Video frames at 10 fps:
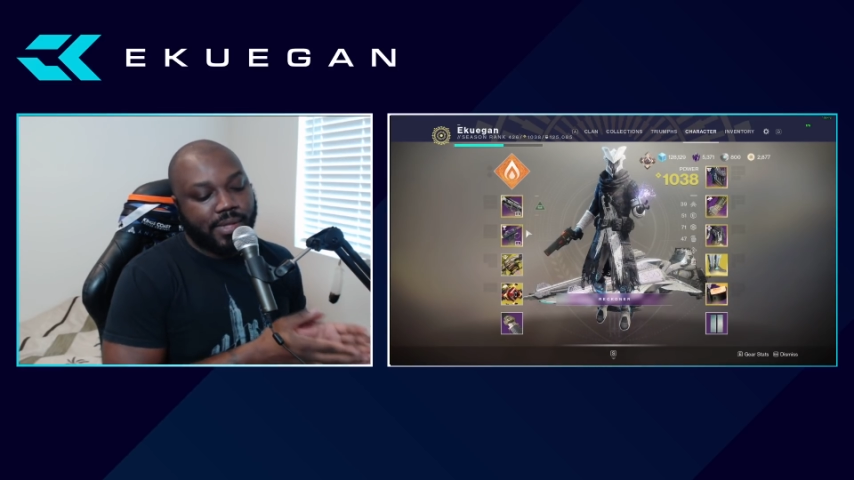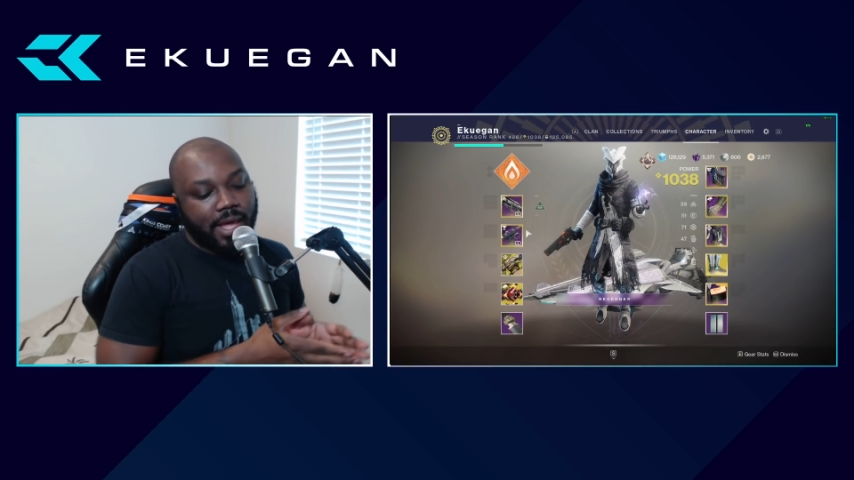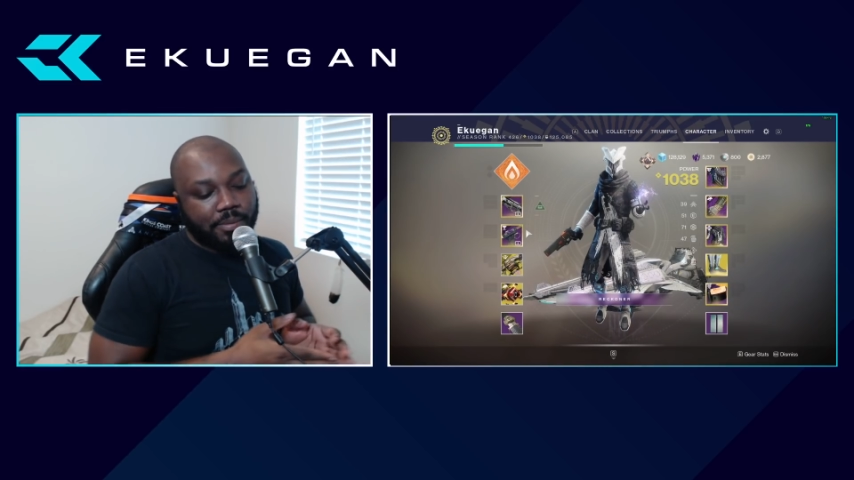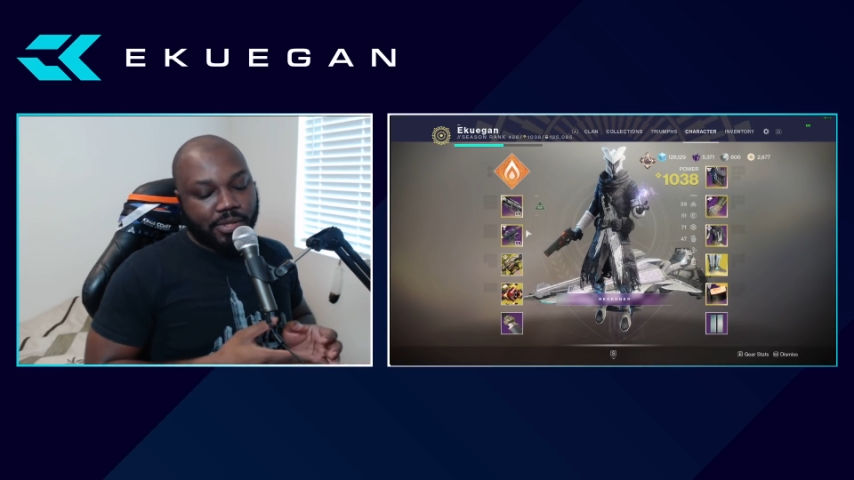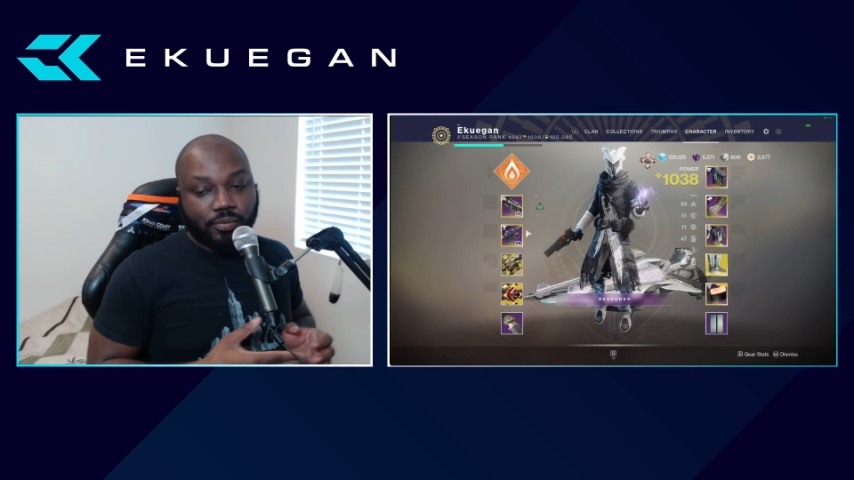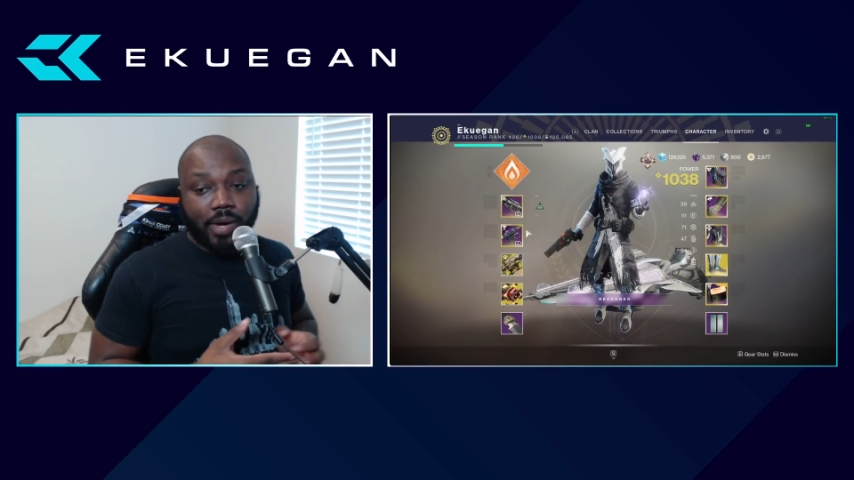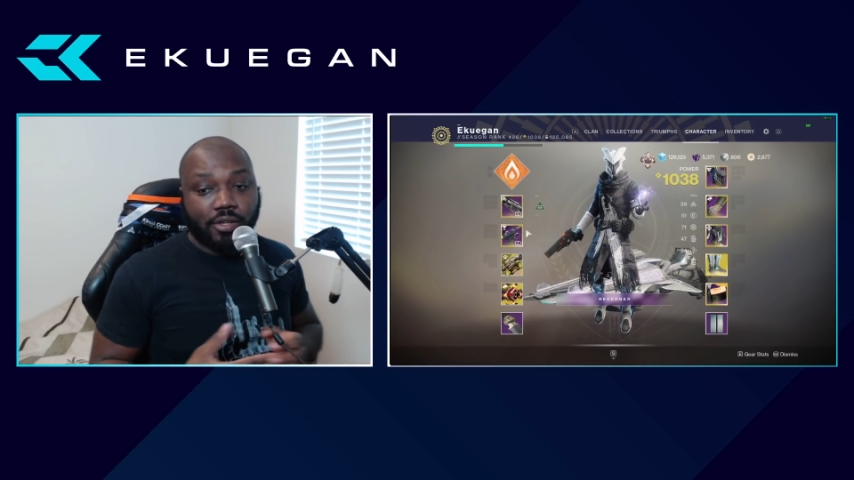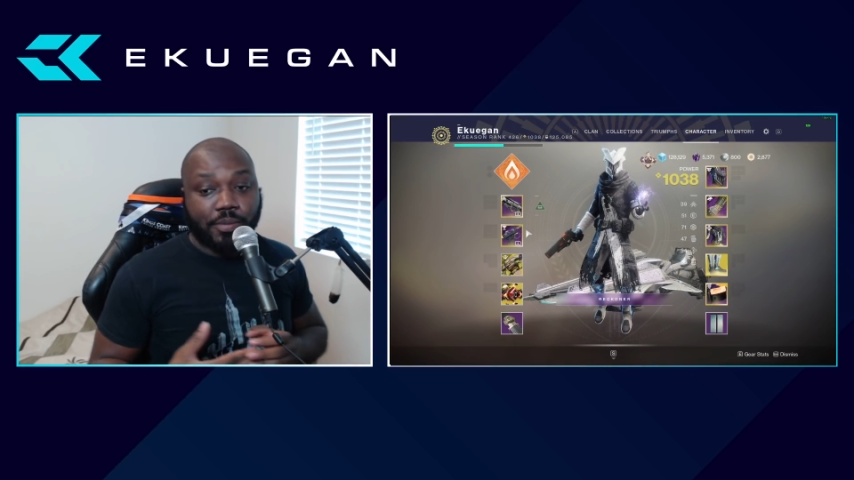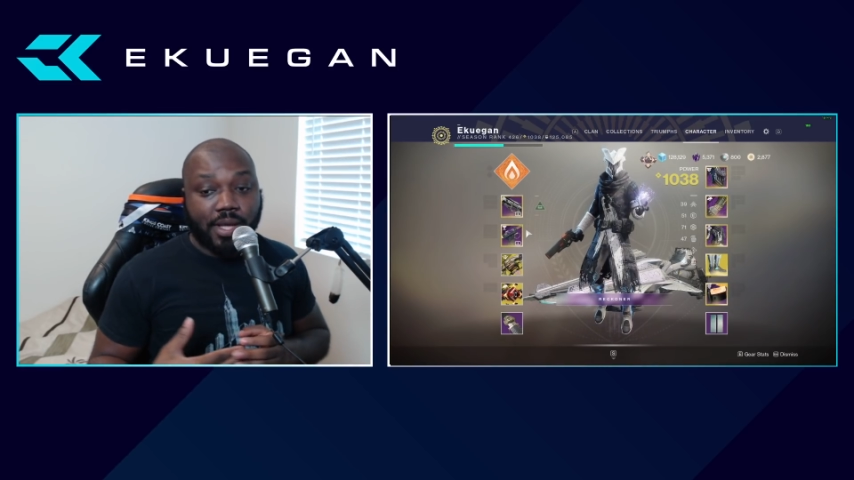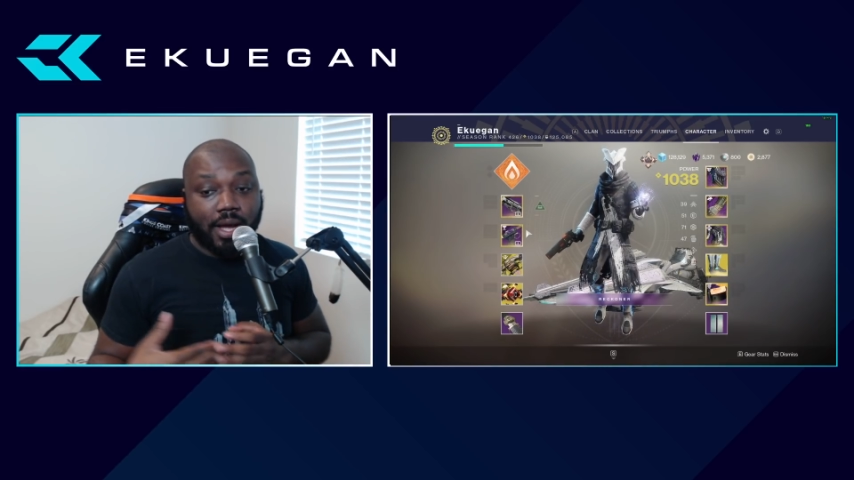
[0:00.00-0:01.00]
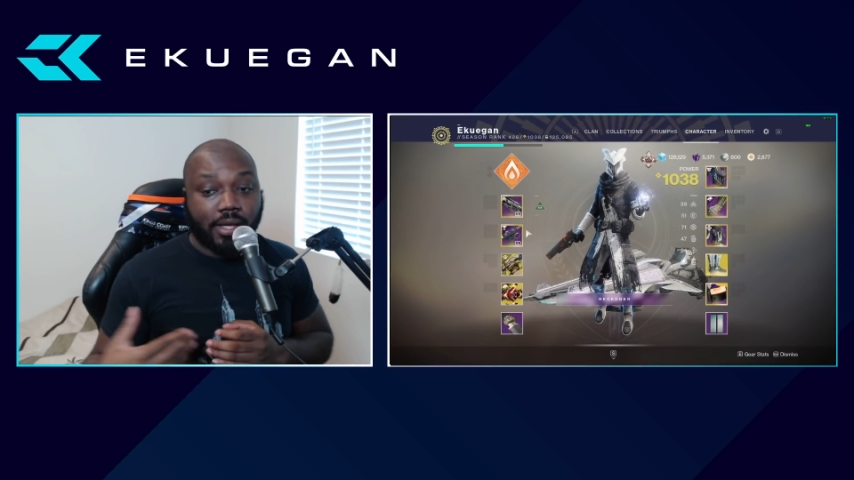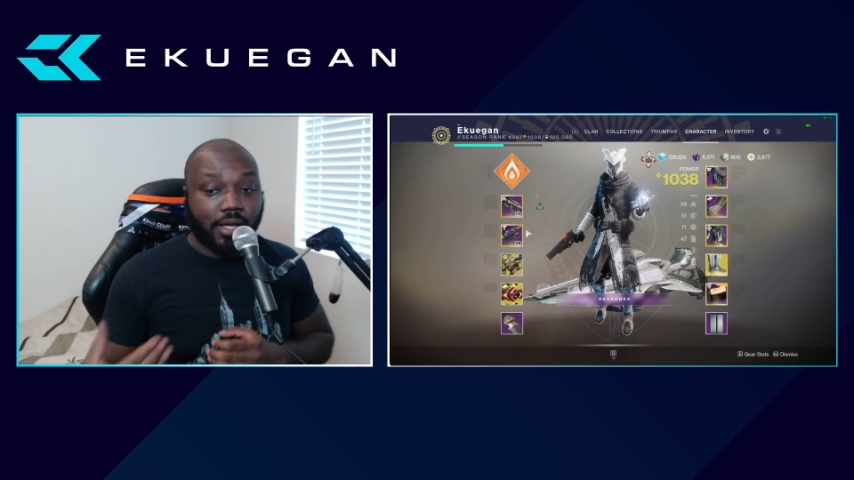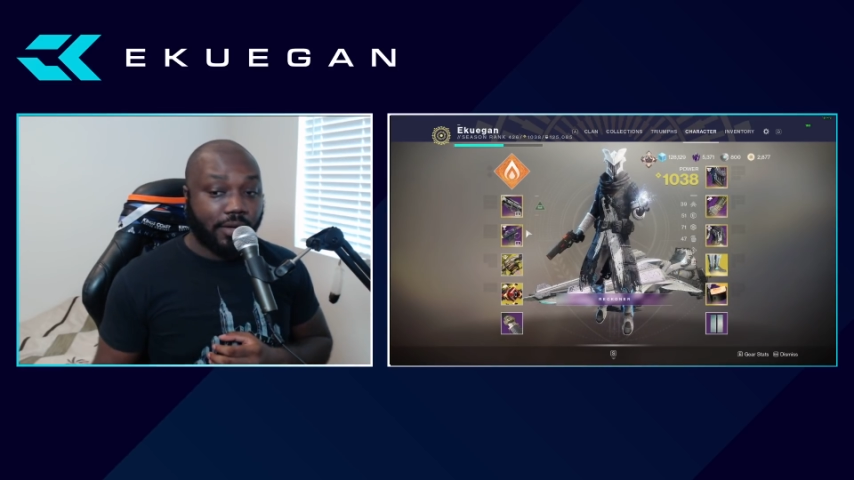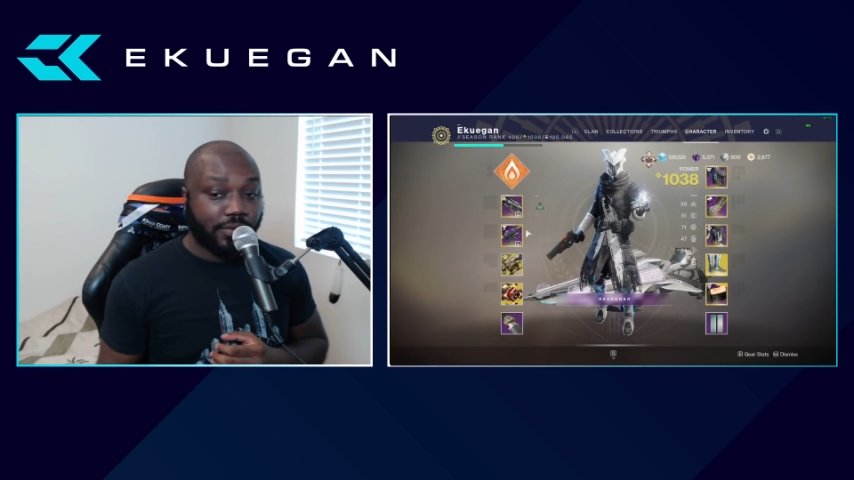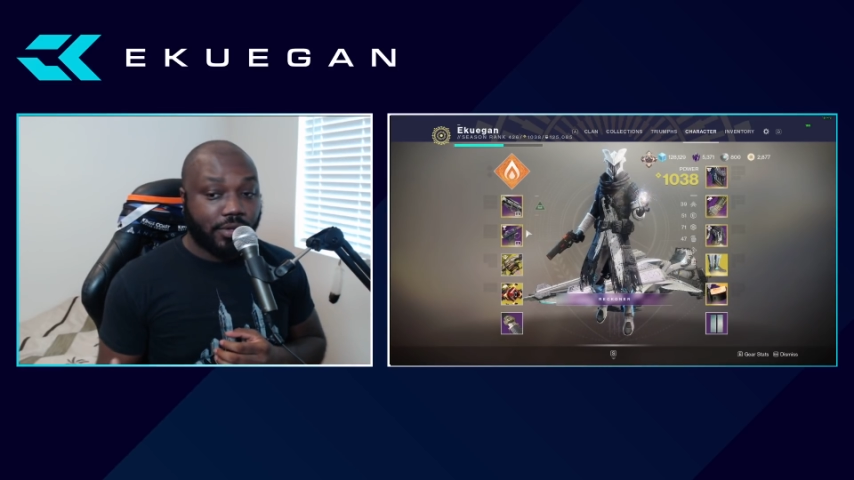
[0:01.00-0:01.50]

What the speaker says: damage while you're behind cover,